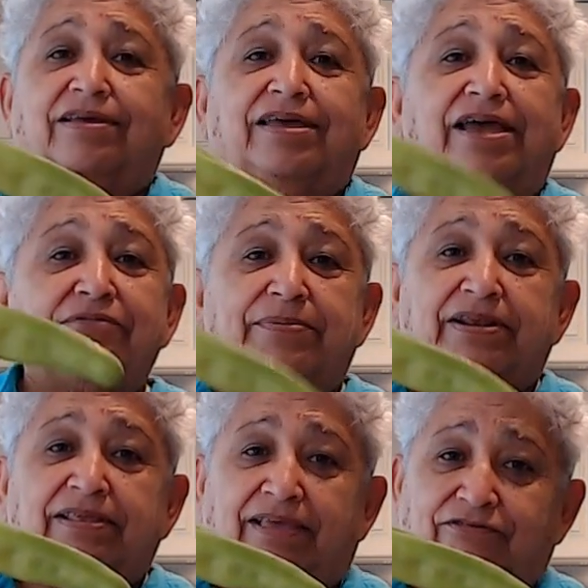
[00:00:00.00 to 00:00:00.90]

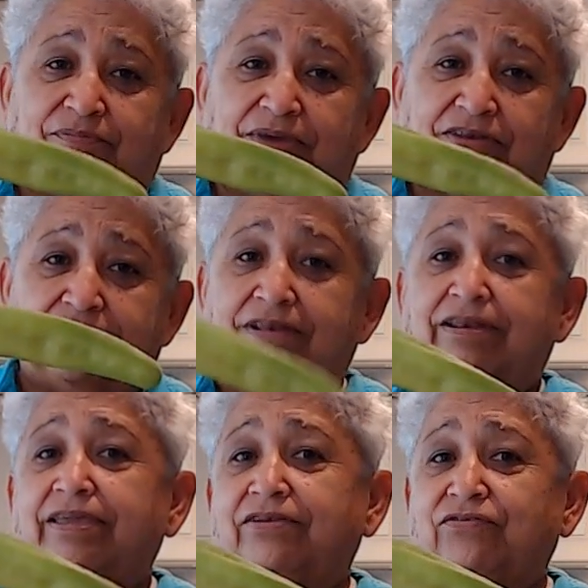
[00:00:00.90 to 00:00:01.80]
everybody likes to make chili
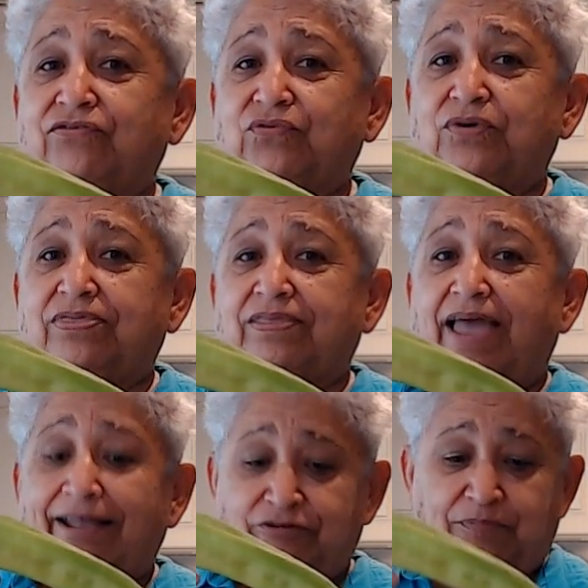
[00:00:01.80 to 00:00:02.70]
rellenos with the
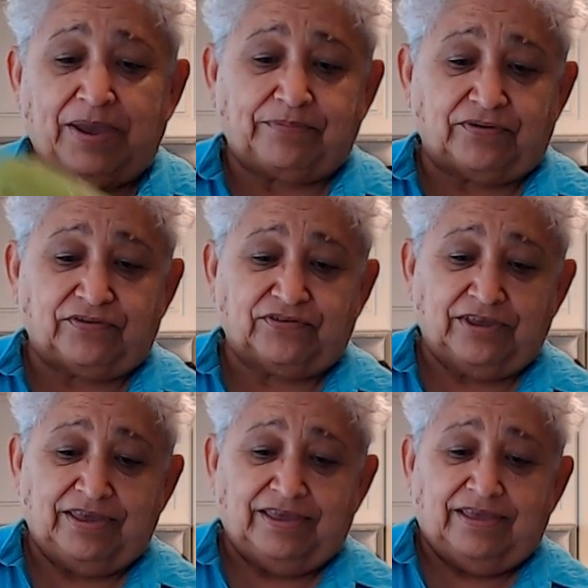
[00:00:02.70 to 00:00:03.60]
Hatch
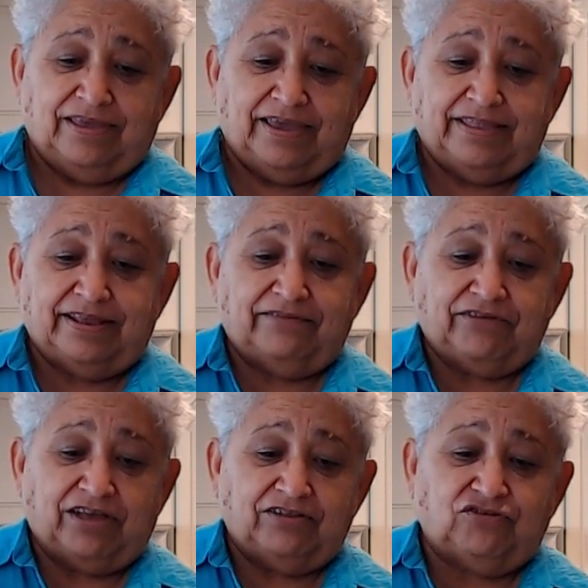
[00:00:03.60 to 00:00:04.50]
peppers. And then
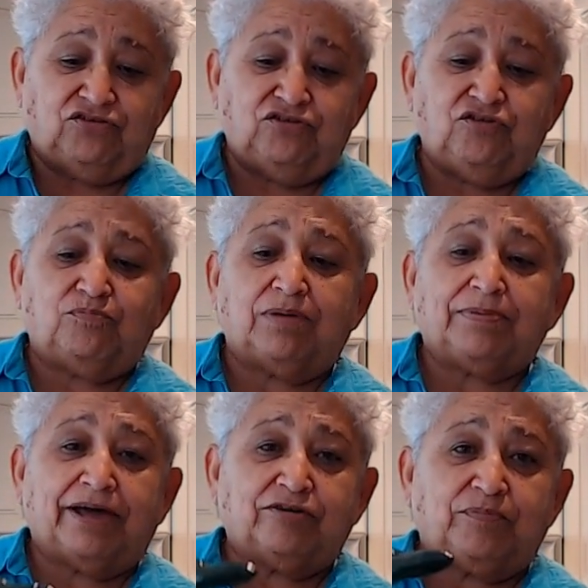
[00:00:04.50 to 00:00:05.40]
I've got 2
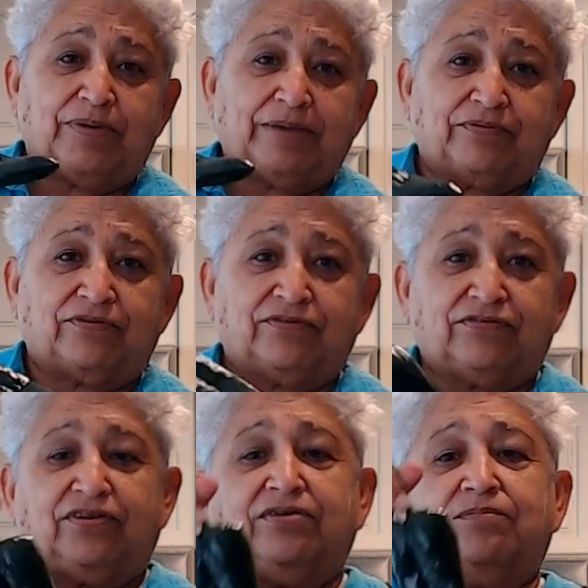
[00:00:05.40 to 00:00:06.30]
poblano
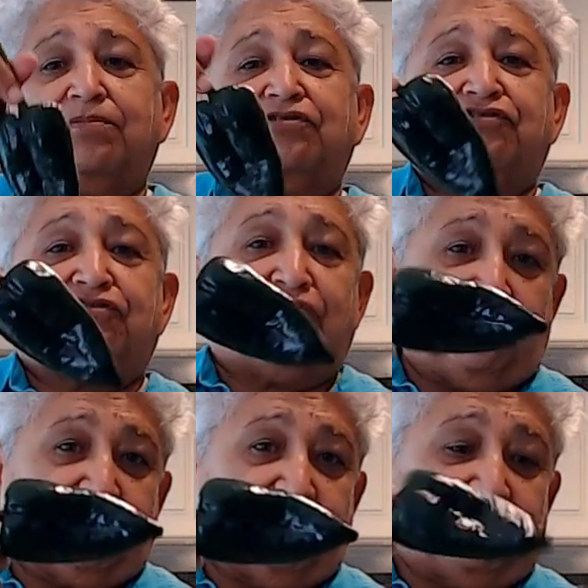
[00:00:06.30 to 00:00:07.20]
peppers, much
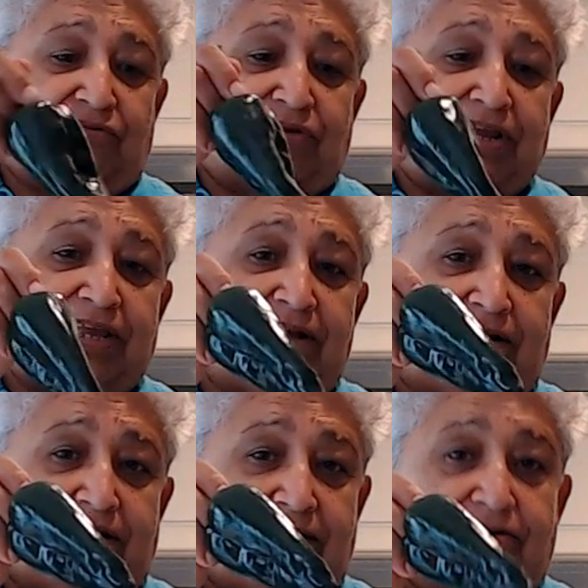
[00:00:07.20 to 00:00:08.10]
darker green
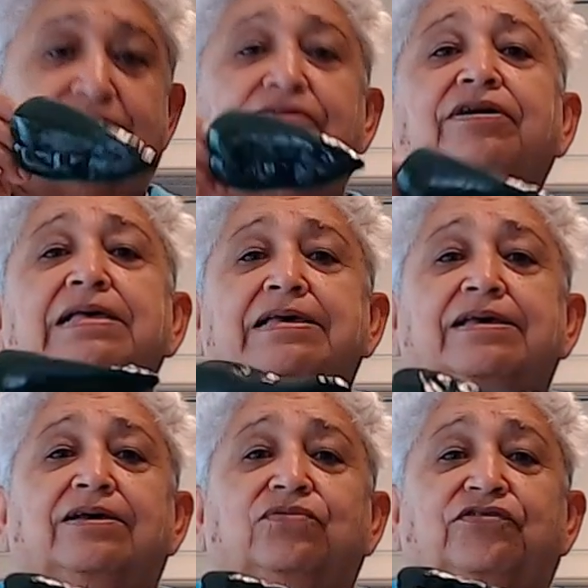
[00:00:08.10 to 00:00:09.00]
color,
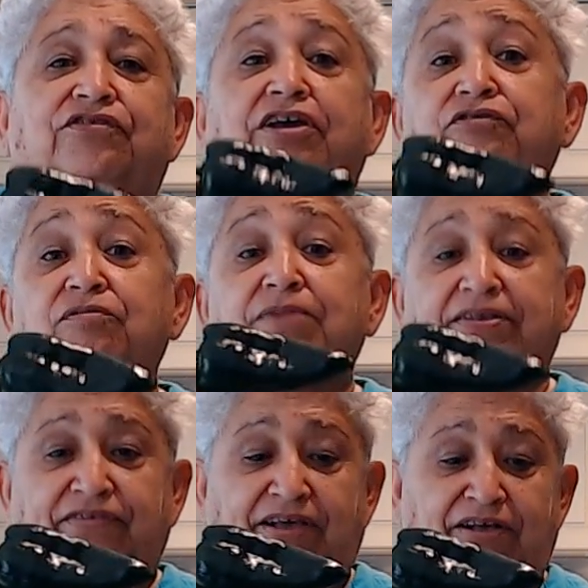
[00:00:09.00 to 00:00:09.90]
which I grew
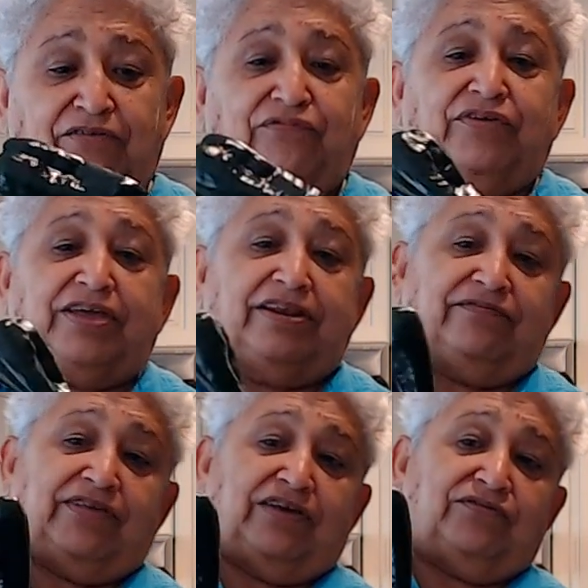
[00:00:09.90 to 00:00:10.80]
myself. And
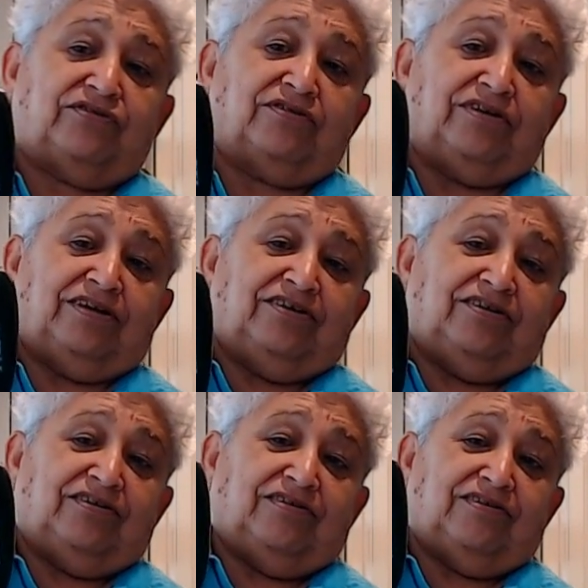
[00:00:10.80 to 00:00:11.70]
if they were
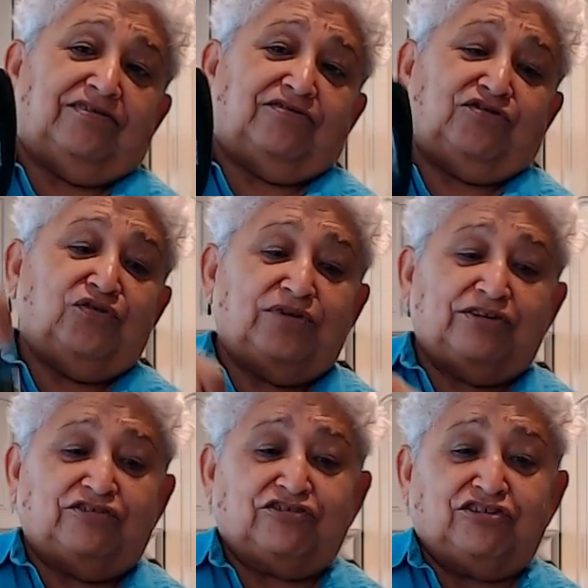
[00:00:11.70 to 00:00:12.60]
2
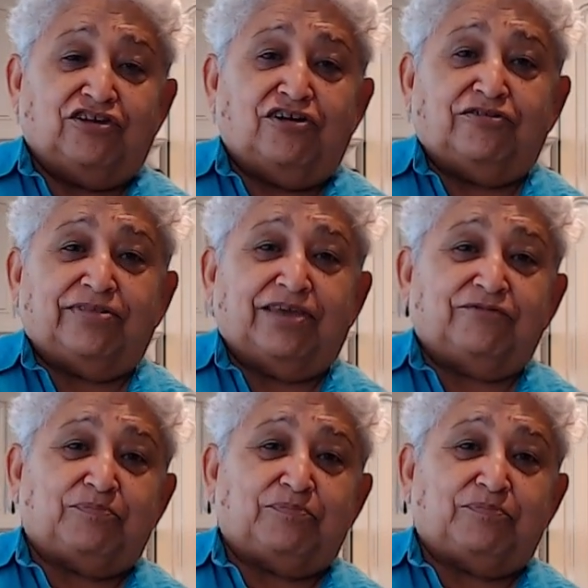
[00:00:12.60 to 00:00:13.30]
inches longer, they would